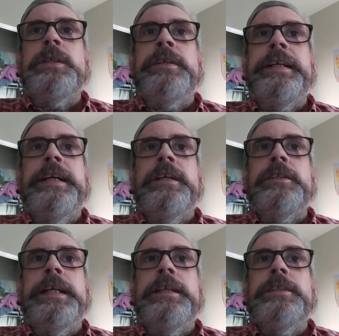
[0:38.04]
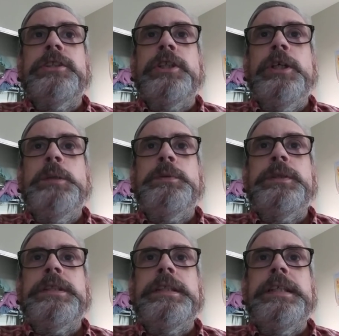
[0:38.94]
are there,
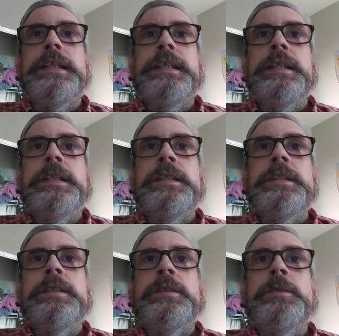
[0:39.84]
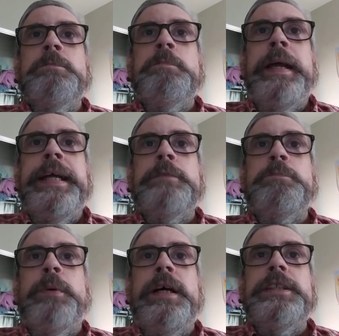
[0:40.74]
telescopes, manned
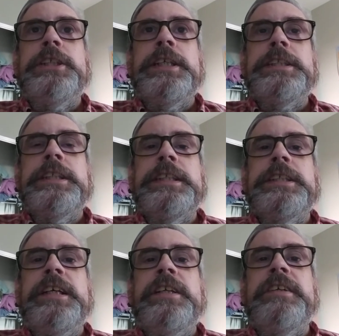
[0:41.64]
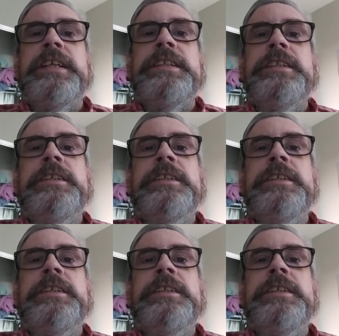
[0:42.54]
projects, etc.